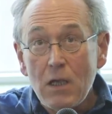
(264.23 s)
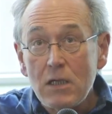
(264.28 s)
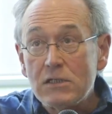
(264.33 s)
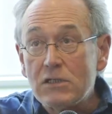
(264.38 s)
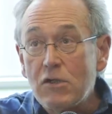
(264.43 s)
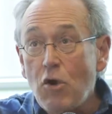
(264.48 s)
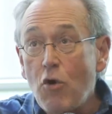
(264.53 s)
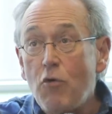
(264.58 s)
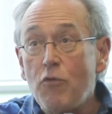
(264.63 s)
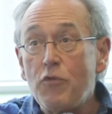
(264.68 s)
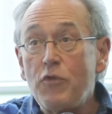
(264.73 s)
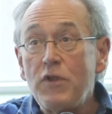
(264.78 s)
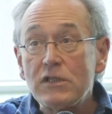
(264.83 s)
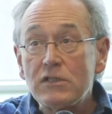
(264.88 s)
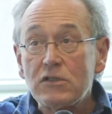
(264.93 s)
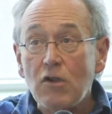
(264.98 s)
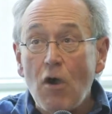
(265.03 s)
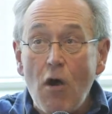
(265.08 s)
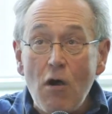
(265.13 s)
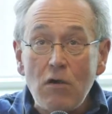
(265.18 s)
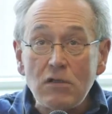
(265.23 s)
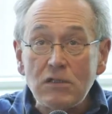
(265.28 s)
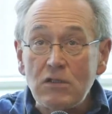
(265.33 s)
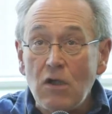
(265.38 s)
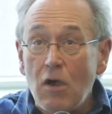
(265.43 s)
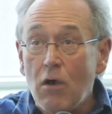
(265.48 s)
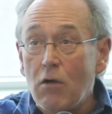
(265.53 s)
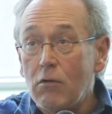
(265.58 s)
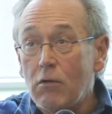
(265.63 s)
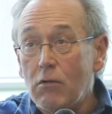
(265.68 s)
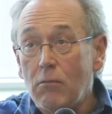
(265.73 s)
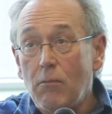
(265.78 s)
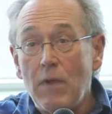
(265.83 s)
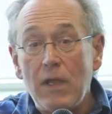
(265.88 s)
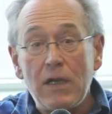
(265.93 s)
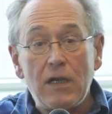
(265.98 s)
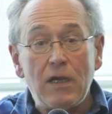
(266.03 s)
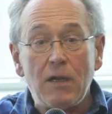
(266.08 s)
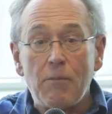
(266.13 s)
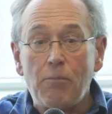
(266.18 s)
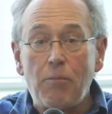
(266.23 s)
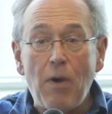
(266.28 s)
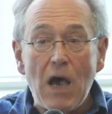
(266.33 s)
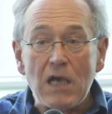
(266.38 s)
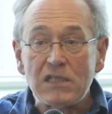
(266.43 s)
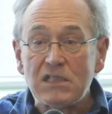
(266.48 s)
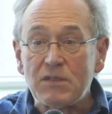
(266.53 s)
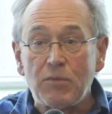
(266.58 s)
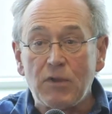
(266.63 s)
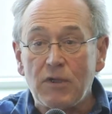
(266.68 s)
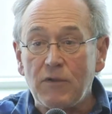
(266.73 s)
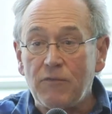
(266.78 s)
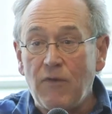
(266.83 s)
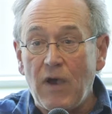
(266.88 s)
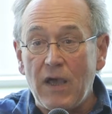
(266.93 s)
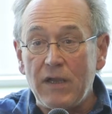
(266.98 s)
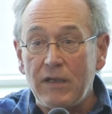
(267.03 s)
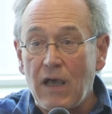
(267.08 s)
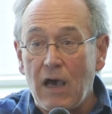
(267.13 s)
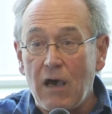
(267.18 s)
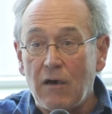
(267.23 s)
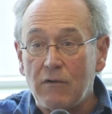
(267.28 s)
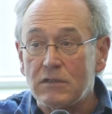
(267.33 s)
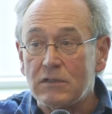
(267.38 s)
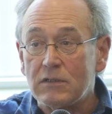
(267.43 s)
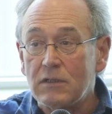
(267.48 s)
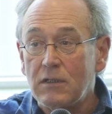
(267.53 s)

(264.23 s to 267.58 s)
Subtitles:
So this also made it impossible to find out.